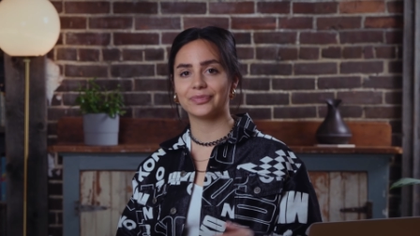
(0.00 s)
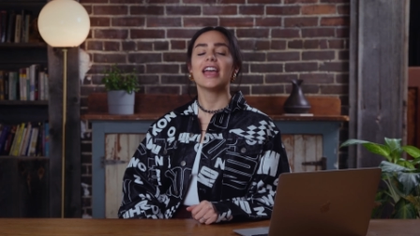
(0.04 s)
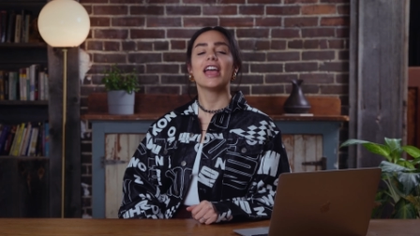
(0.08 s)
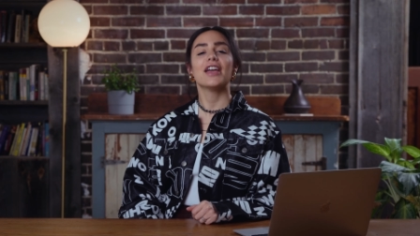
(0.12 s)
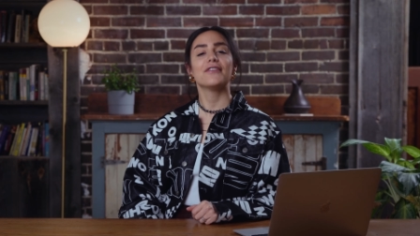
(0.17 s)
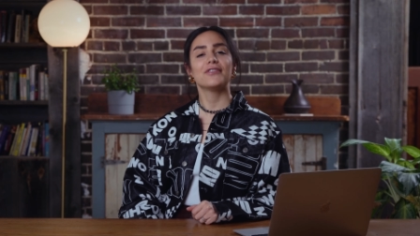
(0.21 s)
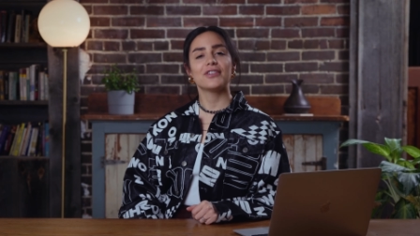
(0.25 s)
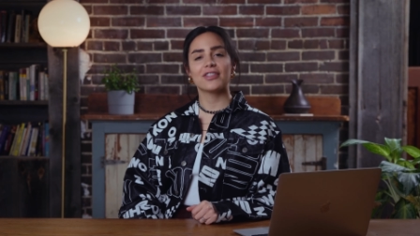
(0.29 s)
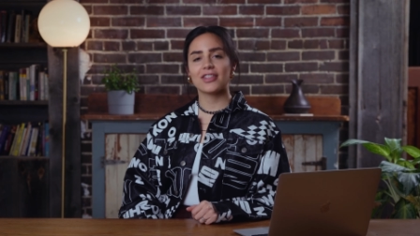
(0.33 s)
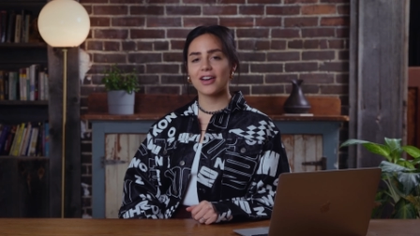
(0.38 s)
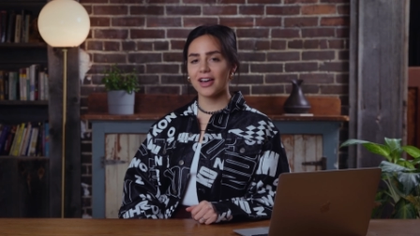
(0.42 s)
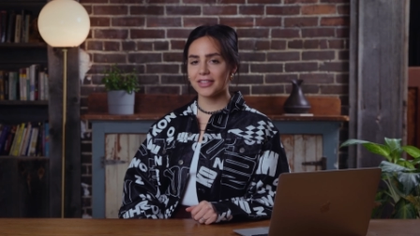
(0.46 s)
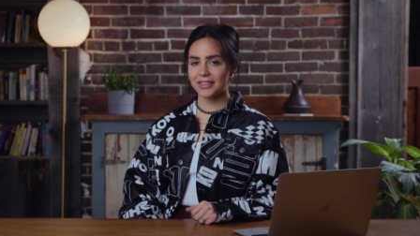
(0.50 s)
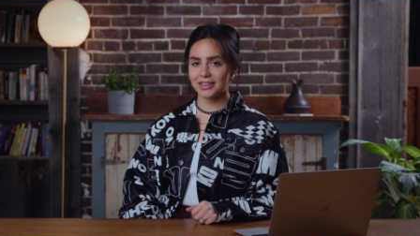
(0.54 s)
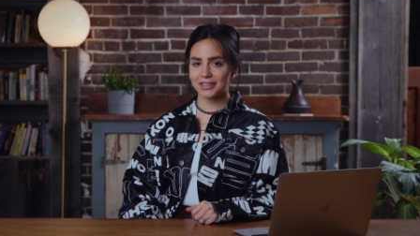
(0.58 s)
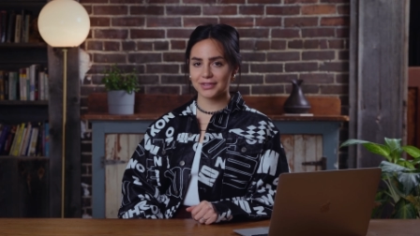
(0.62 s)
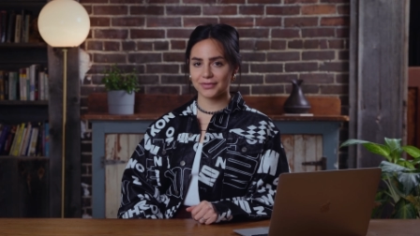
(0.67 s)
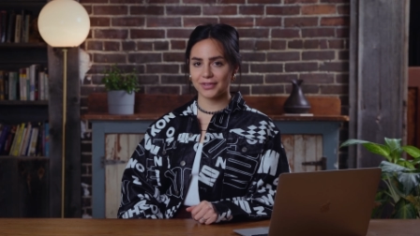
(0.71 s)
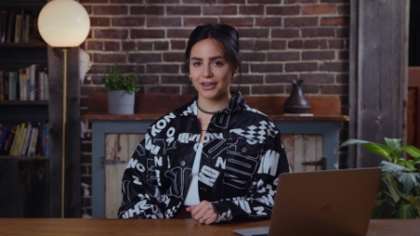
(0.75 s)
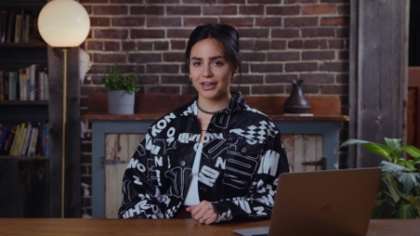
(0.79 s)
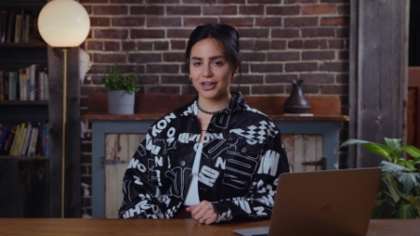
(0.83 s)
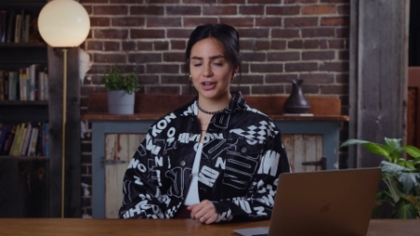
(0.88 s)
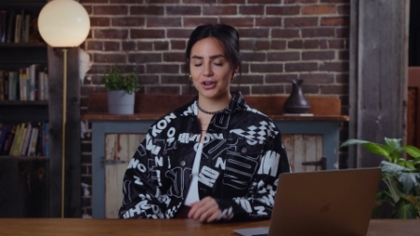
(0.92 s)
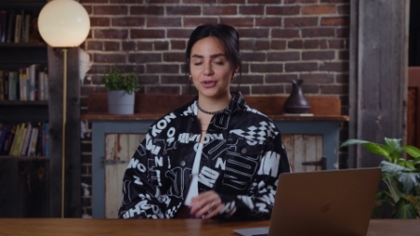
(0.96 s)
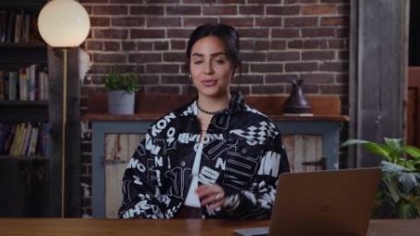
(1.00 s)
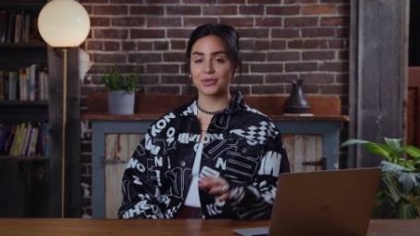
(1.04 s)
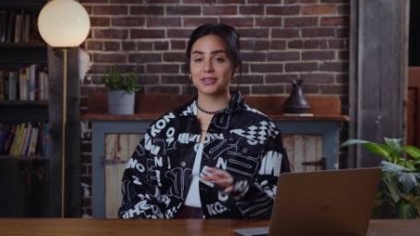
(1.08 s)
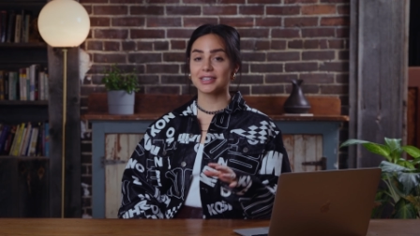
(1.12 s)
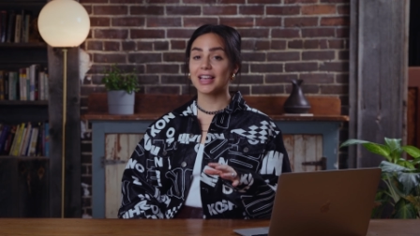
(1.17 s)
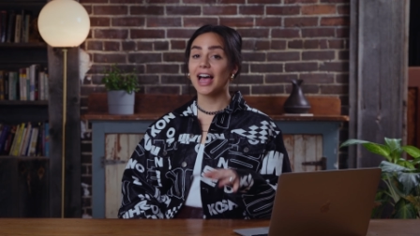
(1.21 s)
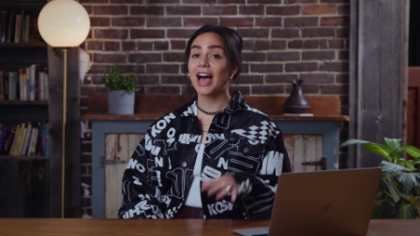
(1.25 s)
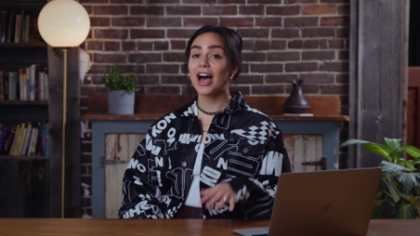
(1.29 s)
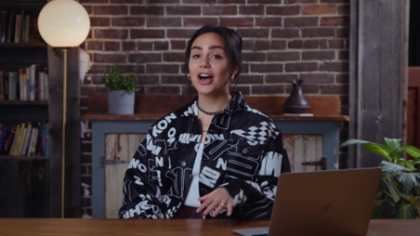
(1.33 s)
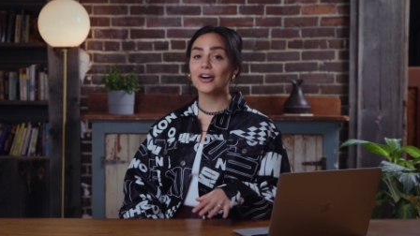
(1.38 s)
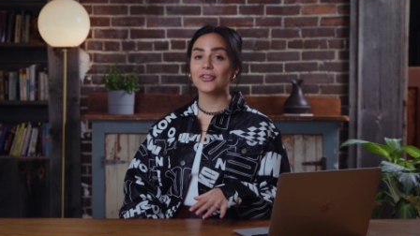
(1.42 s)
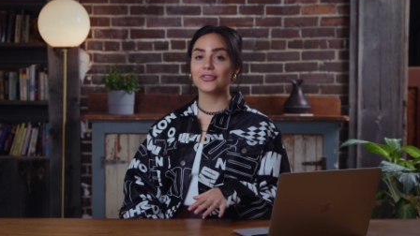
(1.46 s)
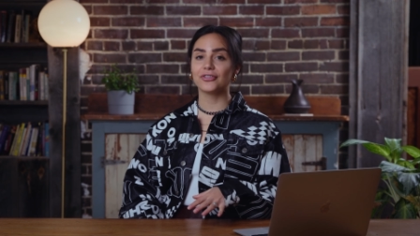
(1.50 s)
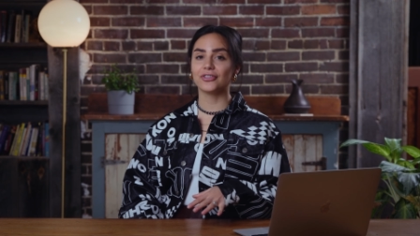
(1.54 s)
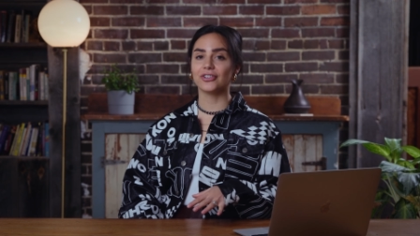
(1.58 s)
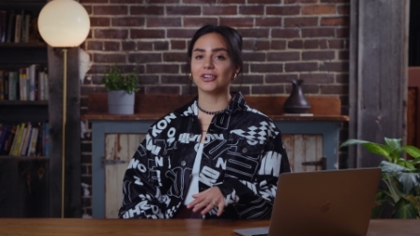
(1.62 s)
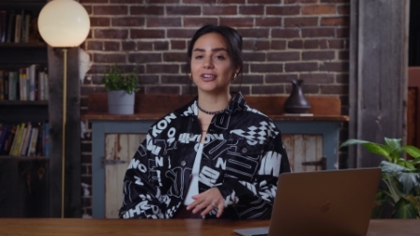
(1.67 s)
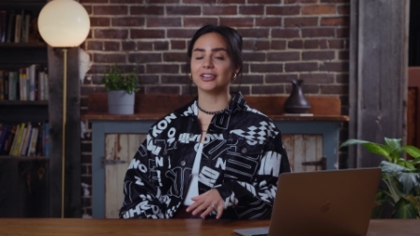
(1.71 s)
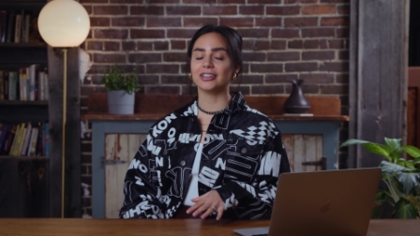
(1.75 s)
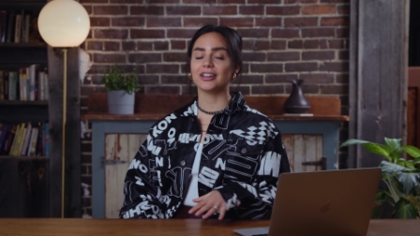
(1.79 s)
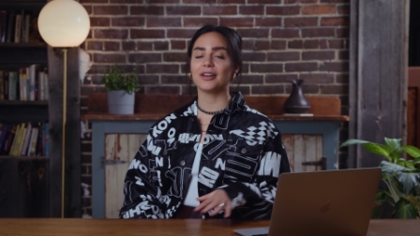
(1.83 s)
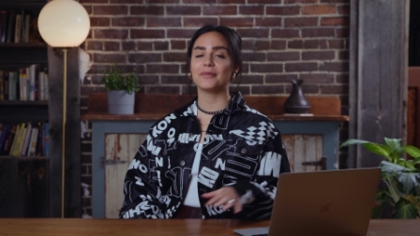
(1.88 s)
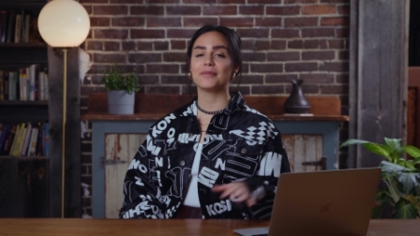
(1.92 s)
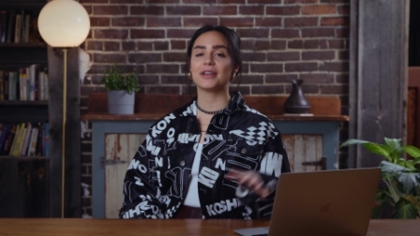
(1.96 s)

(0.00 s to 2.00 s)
If you thought this video was helpful,